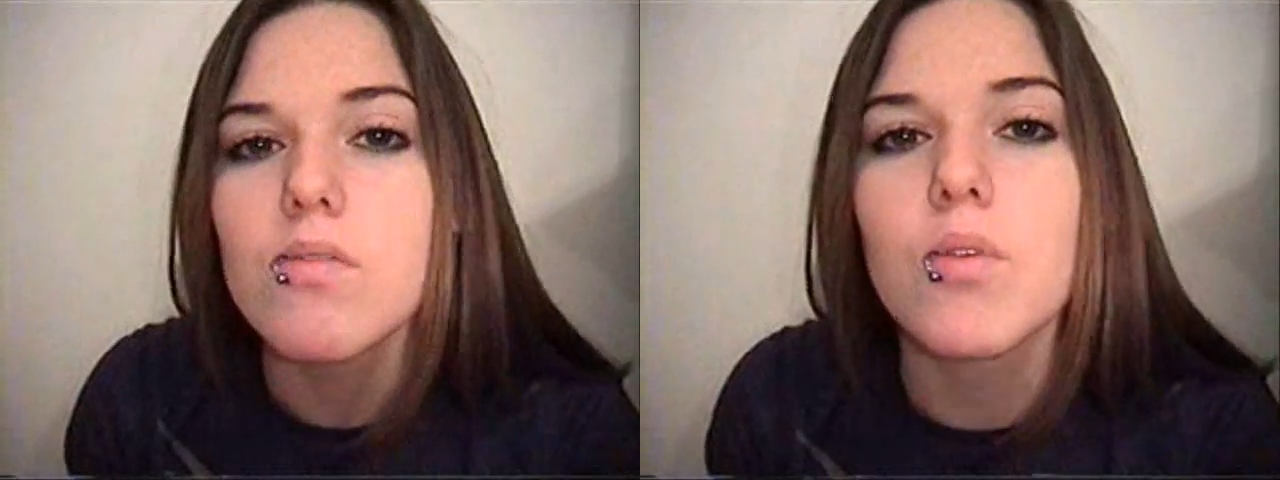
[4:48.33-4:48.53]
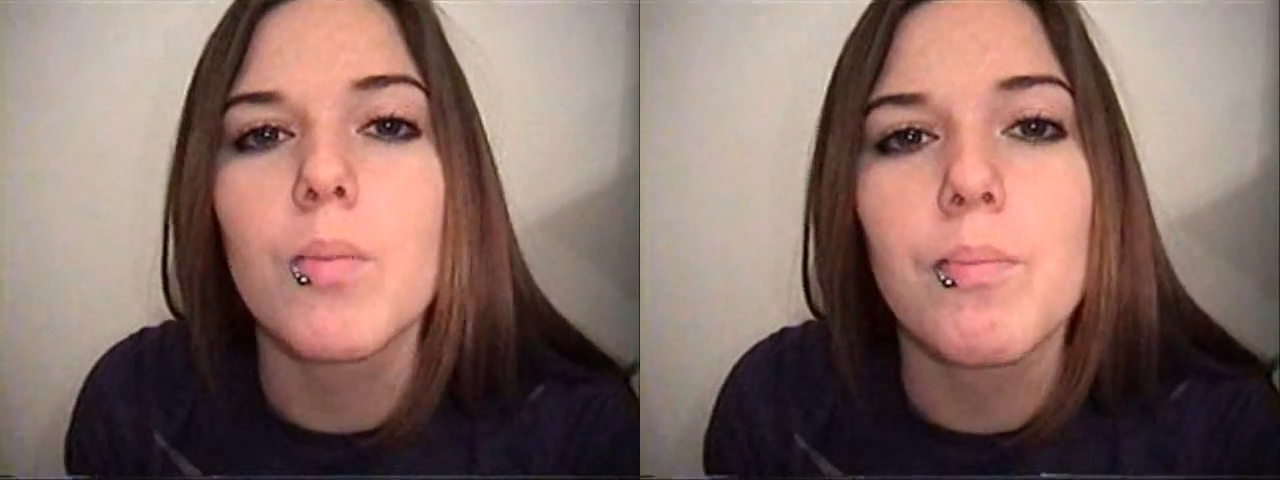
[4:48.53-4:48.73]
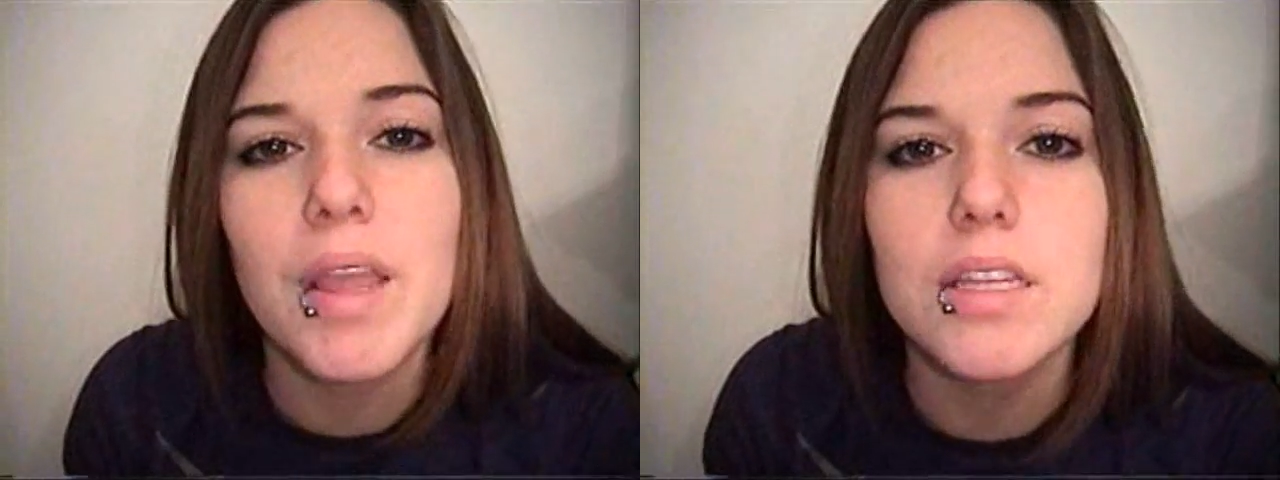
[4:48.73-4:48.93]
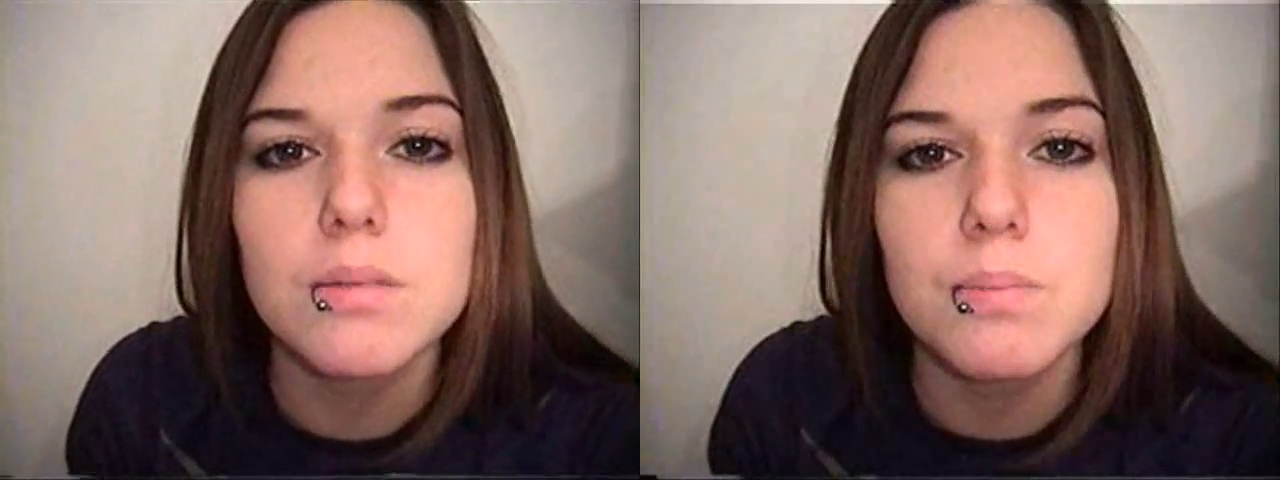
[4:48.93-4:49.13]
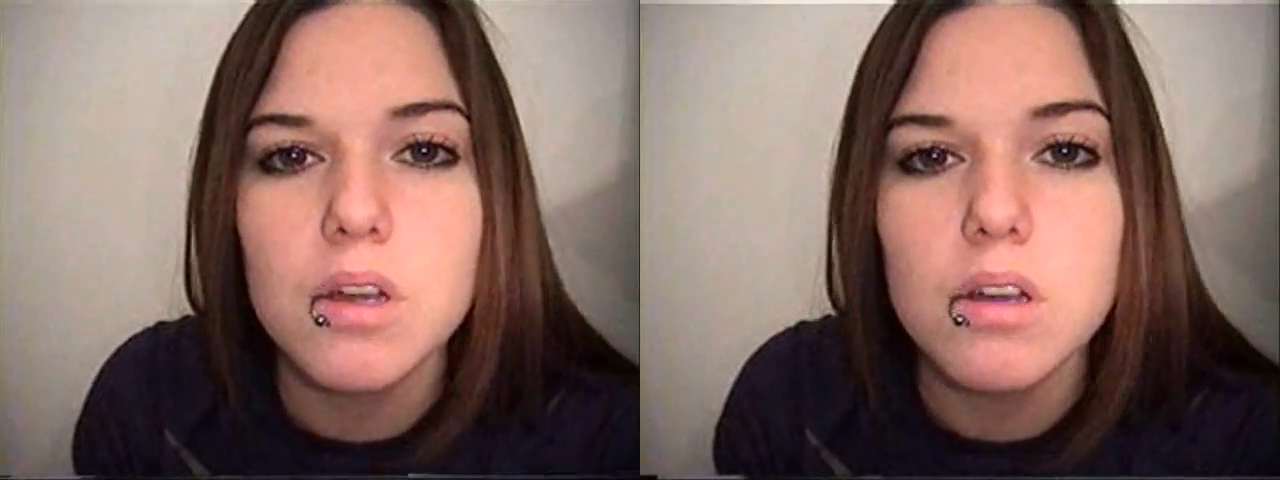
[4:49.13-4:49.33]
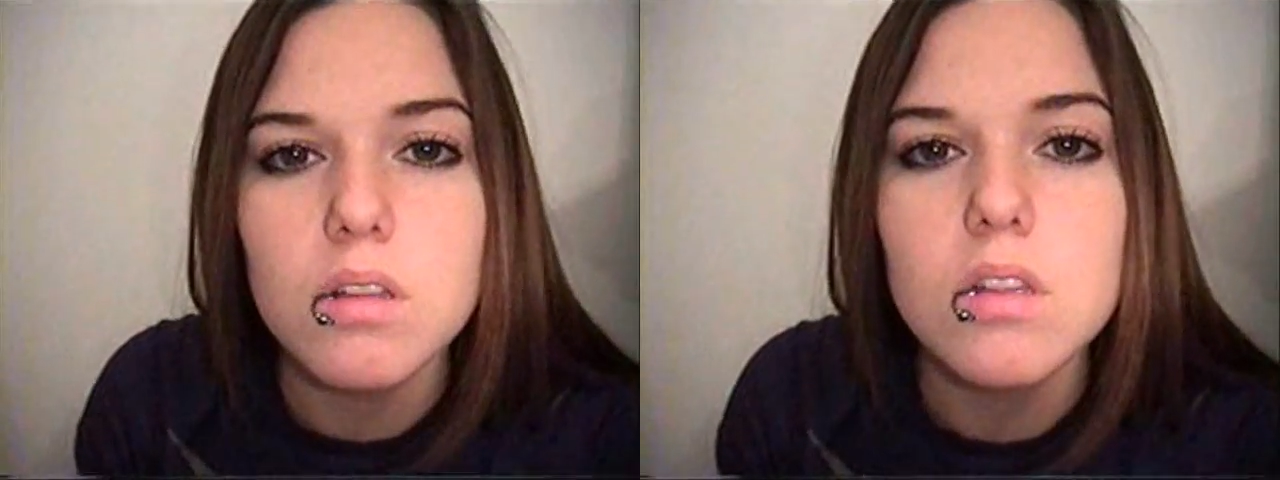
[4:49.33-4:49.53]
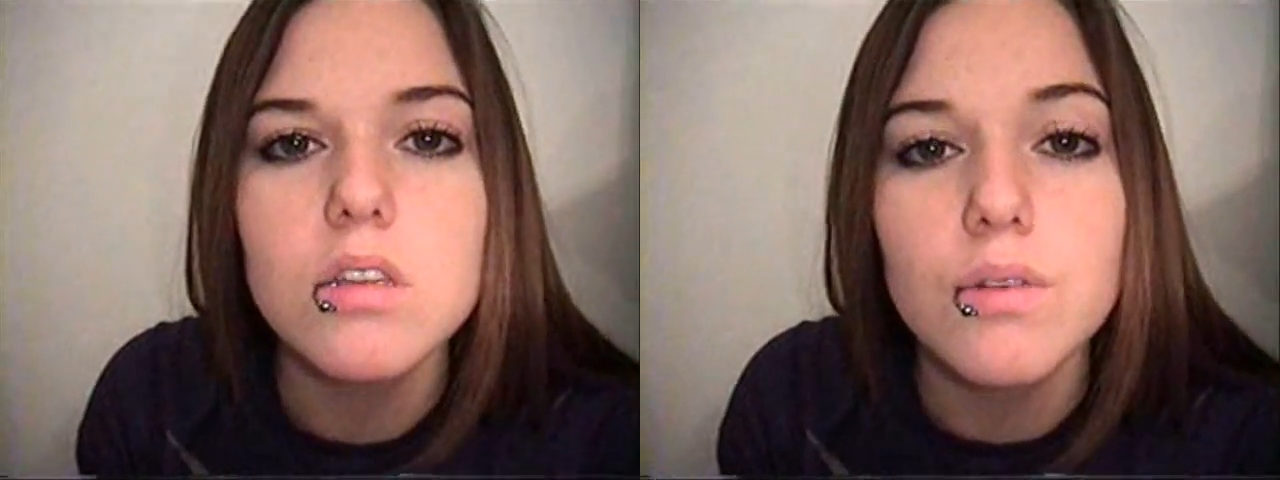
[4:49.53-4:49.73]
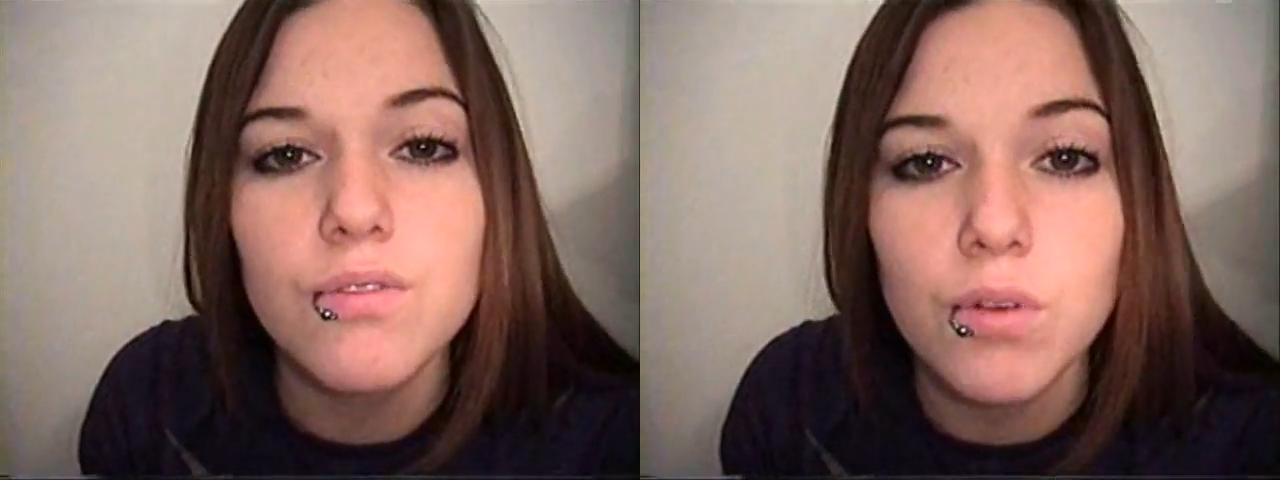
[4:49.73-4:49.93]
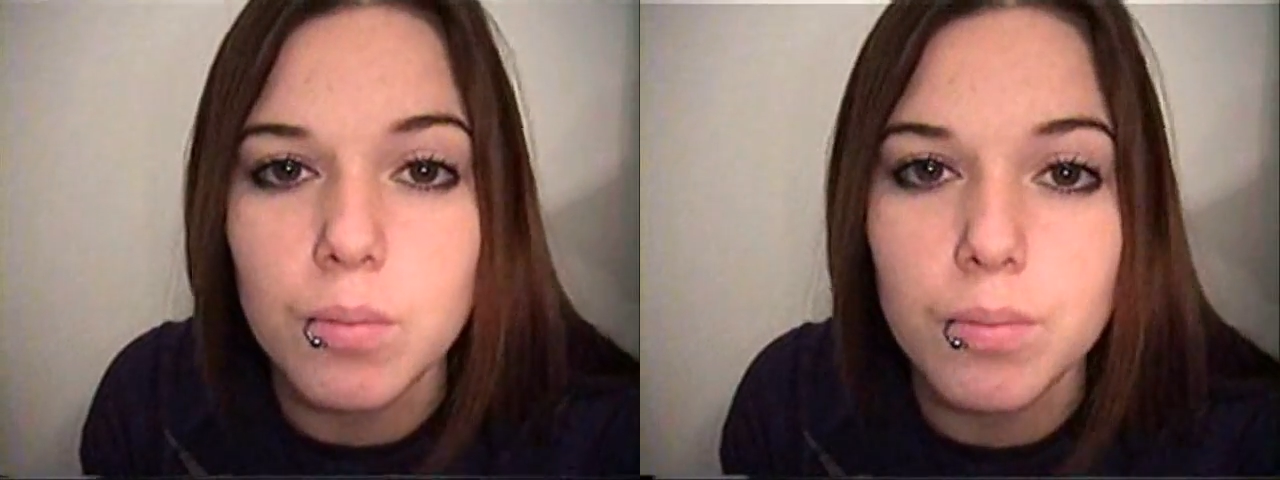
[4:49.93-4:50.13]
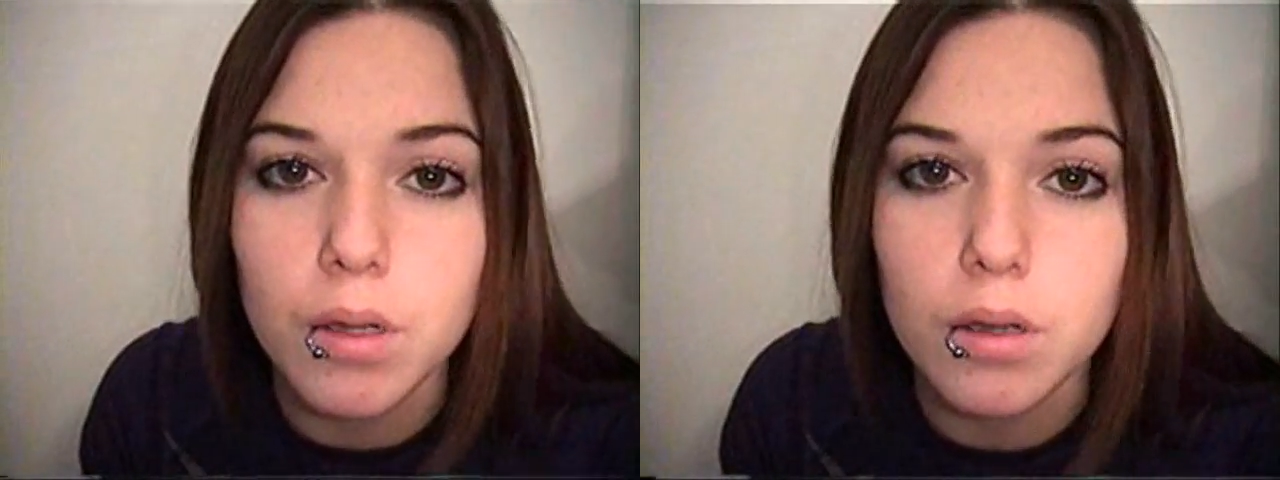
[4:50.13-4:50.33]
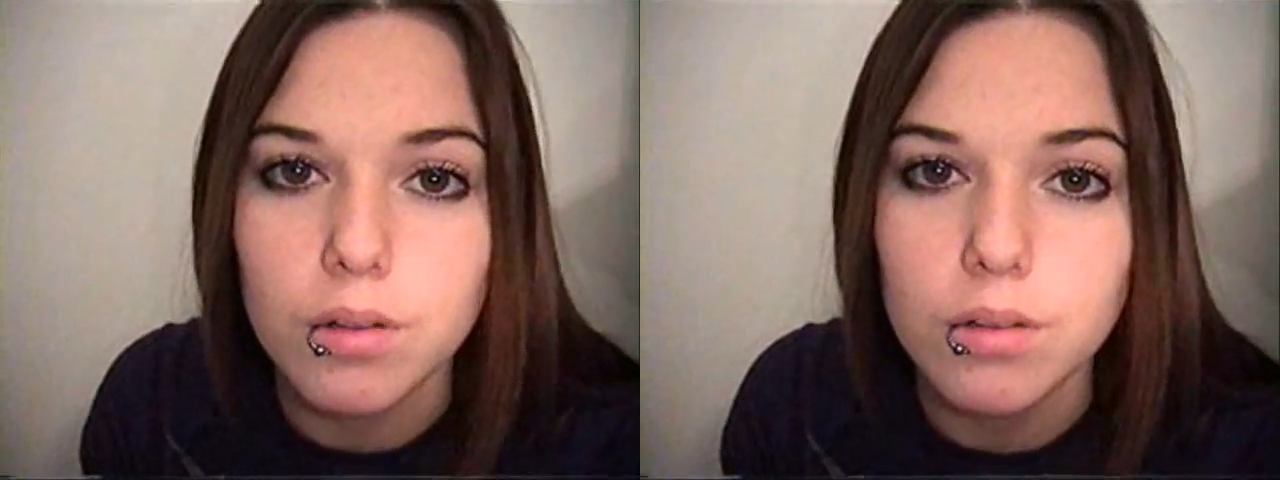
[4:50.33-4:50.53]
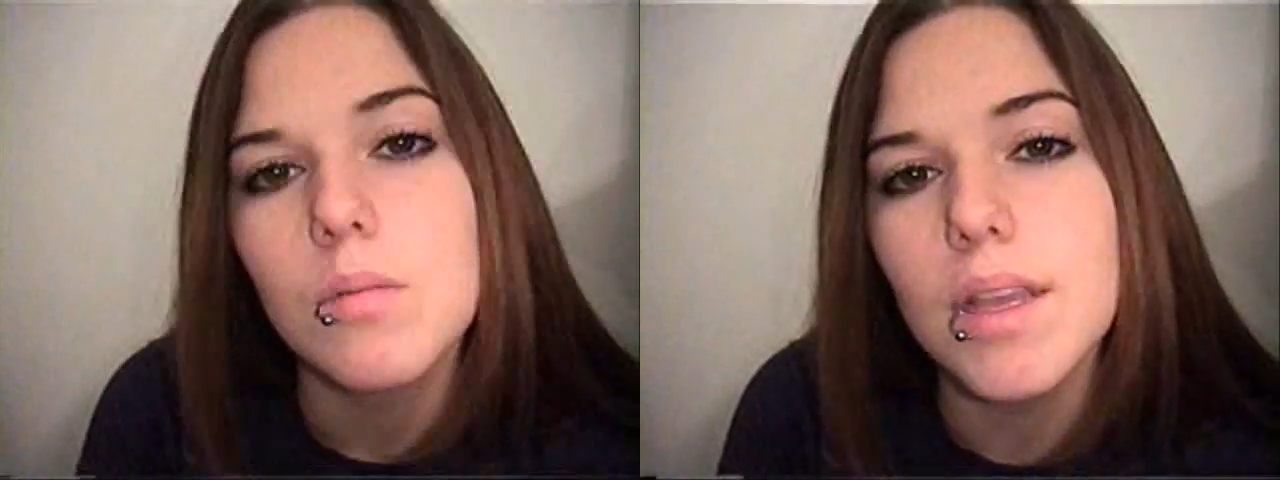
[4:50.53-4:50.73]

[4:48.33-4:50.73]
from baseball to football.